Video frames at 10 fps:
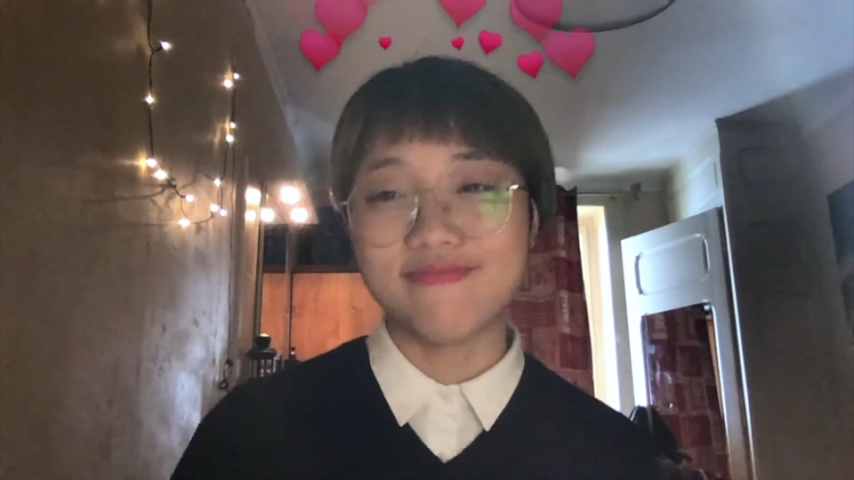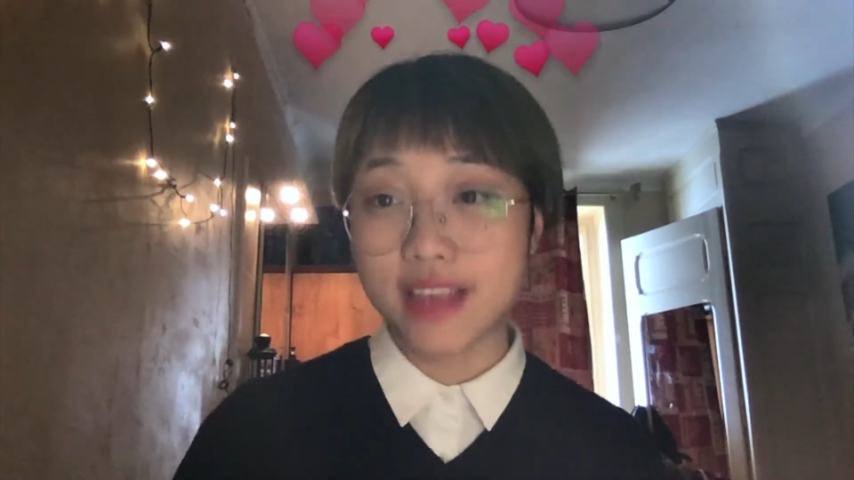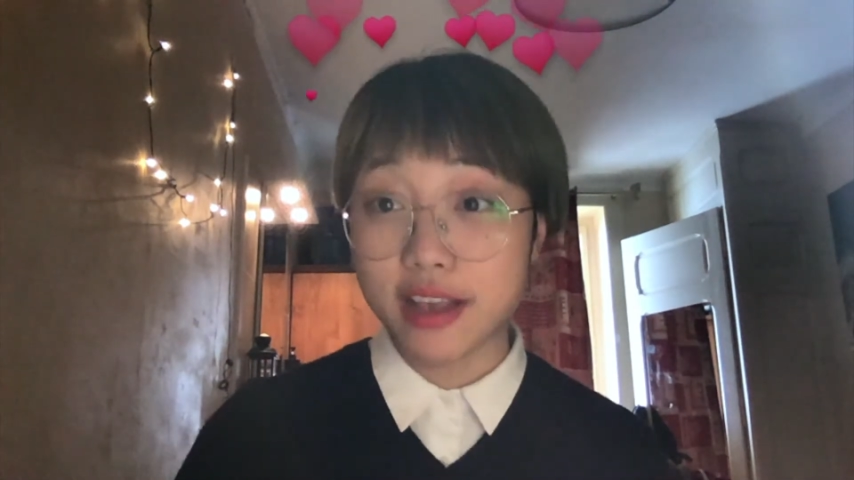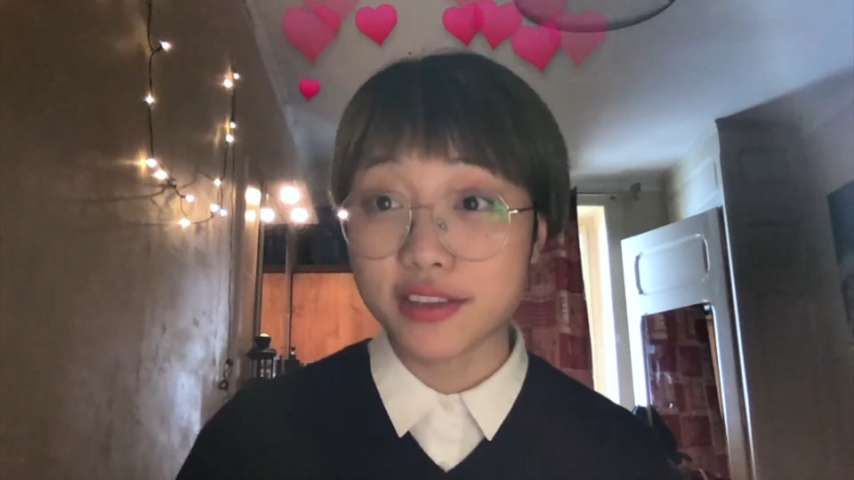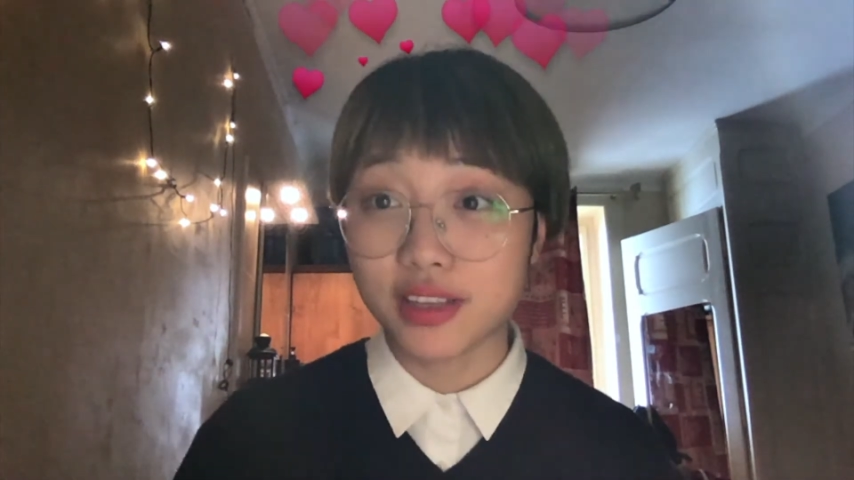
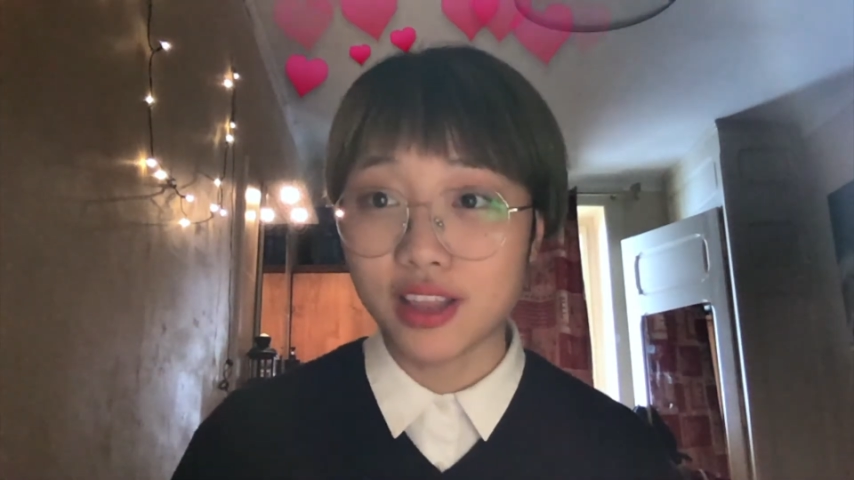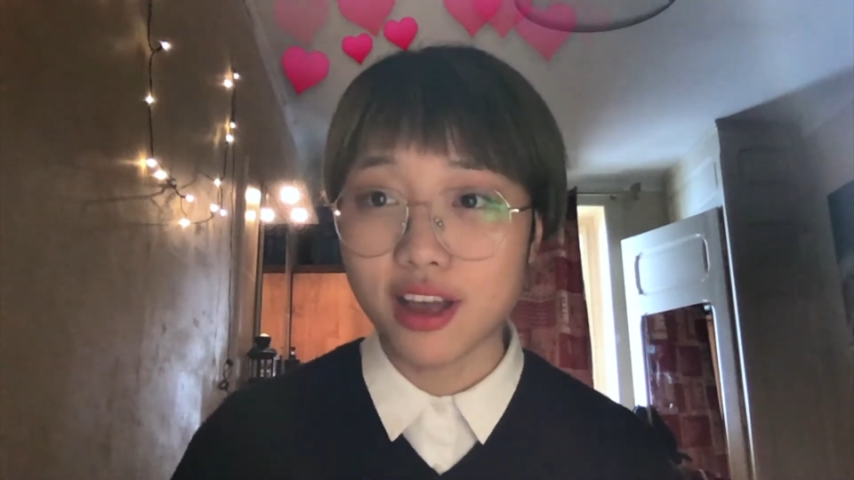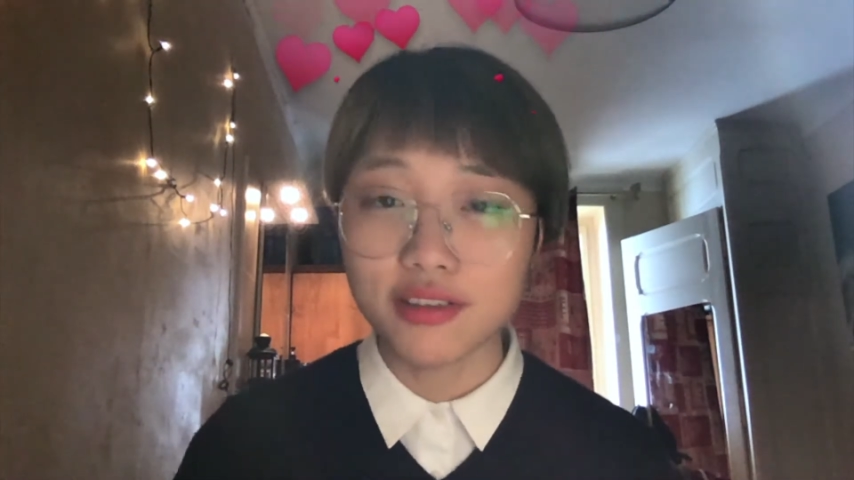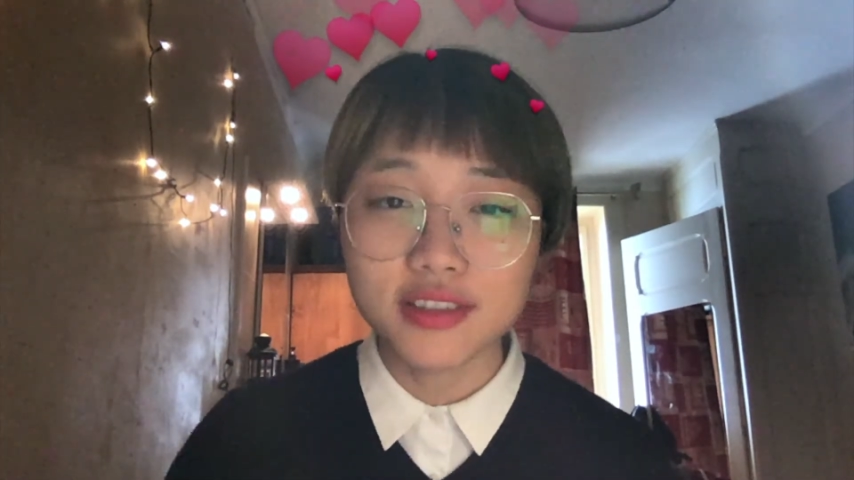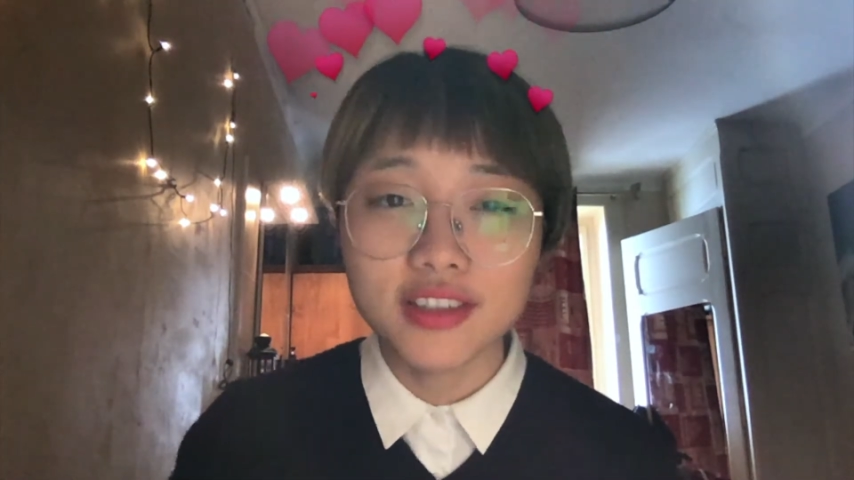that's a
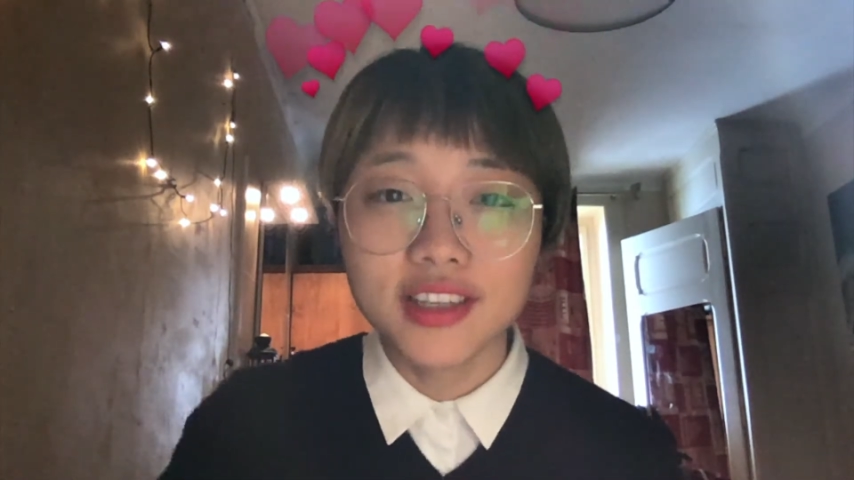lot.